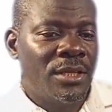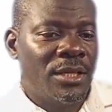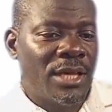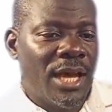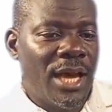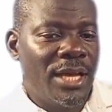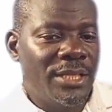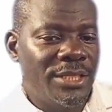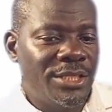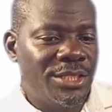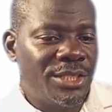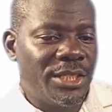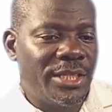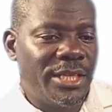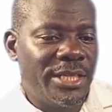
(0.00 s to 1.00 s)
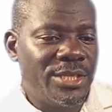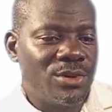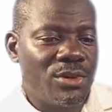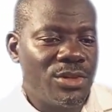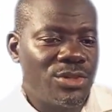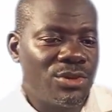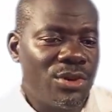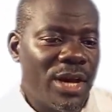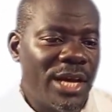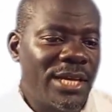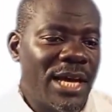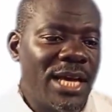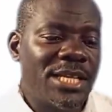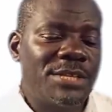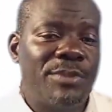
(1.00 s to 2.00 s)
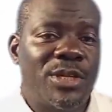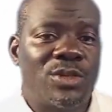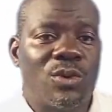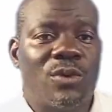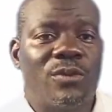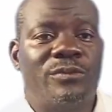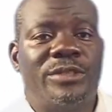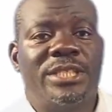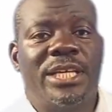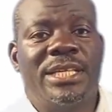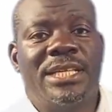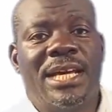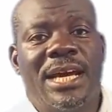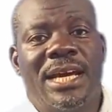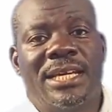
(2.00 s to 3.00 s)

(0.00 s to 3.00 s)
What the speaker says: And there is also an aspect of gender